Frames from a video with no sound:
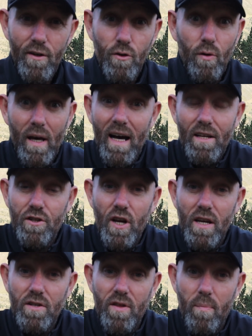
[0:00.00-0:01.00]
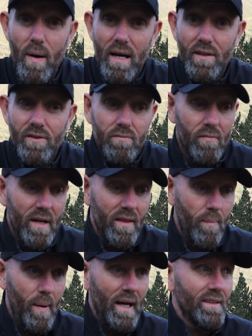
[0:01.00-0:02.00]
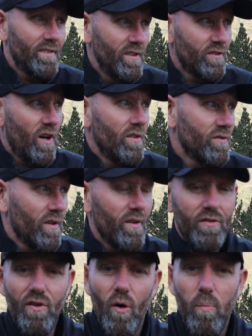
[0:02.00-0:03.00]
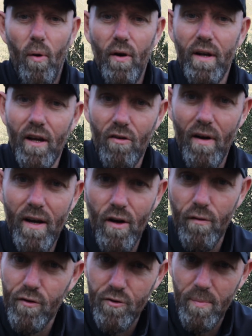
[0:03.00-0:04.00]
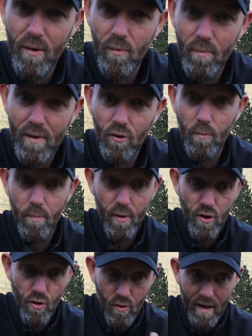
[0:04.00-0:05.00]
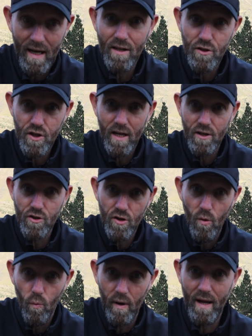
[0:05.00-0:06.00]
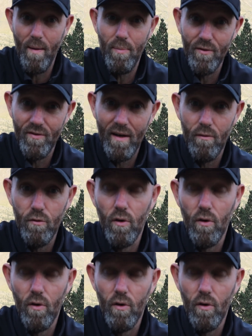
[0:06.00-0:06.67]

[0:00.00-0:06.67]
You can't change the past, right? The past is gone, so there's no point in crying over spilt milk, but you can change what happens now.